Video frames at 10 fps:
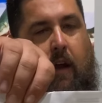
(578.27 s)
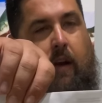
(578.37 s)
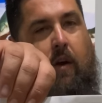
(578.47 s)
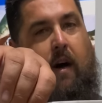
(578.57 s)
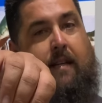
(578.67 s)

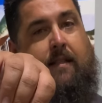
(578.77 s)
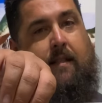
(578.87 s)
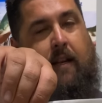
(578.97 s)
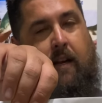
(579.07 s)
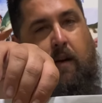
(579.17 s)
nice
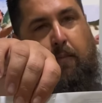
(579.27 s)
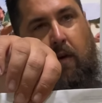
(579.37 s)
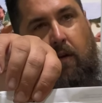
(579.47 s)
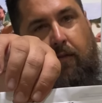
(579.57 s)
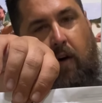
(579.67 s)
slender
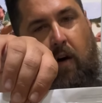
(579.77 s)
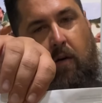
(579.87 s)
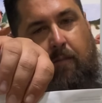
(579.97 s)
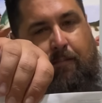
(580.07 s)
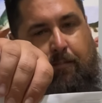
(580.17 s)

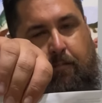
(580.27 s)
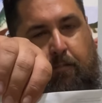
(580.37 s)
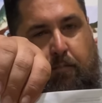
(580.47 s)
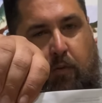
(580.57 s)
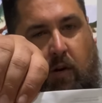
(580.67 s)
profile,
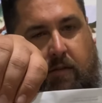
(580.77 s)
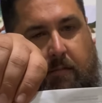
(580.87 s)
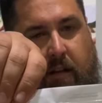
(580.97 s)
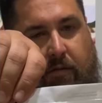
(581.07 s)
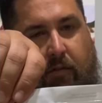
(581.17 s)

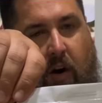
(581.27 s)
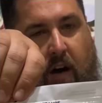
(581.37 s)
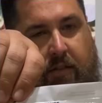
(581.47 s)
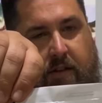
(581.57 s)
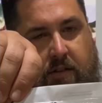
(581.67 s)
approximately
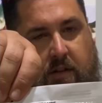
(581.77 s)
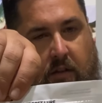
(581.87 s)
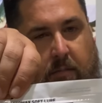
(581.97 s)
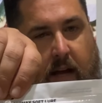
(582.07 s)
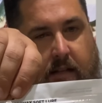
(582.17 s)
5-inch soft
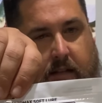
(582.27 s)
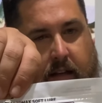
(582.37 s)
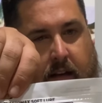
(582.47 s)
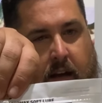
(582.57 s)
plastic.